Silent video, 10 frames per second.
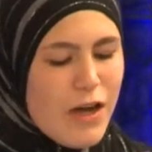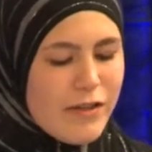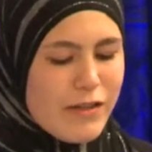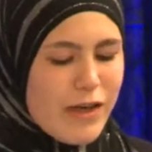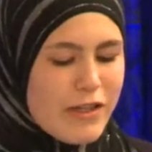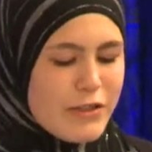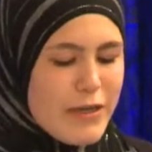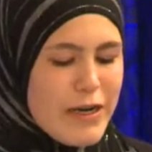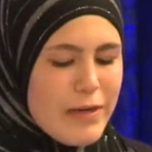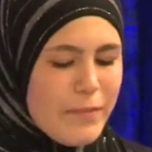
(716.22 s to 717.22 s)
On the
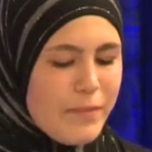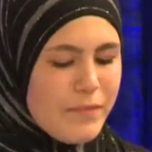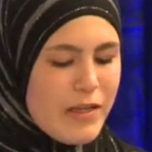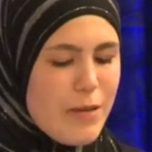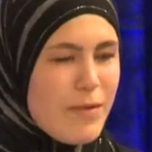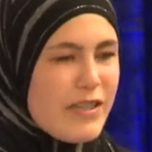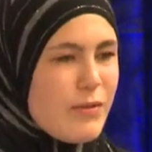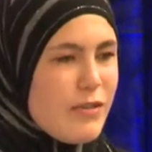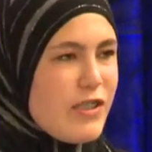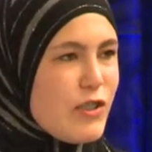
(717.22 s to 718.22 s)
contrary, it
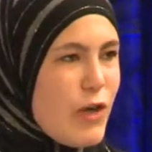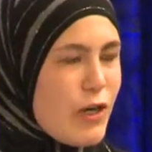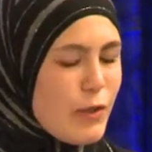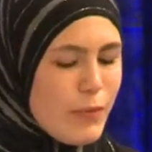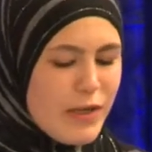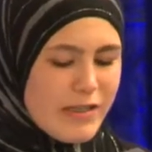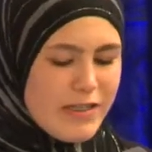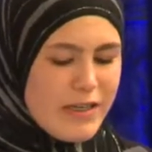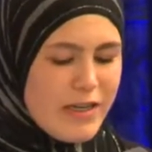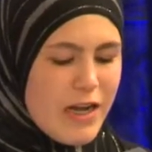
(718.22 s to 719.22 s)
makes you a stronger
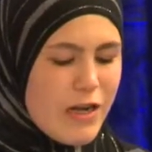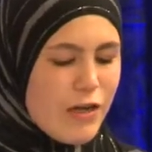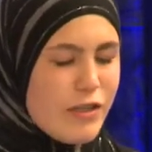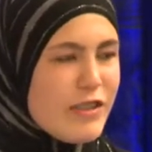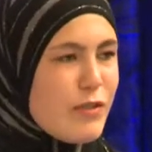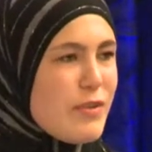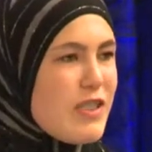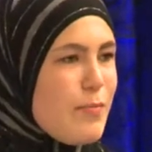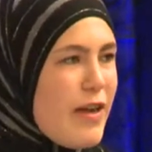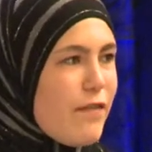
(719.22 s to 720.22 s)
person and earns you
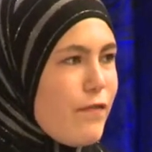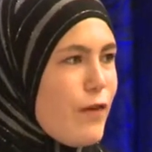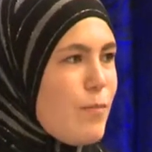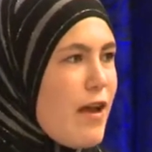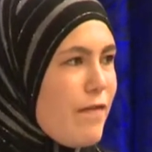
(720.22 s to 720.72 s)
respect from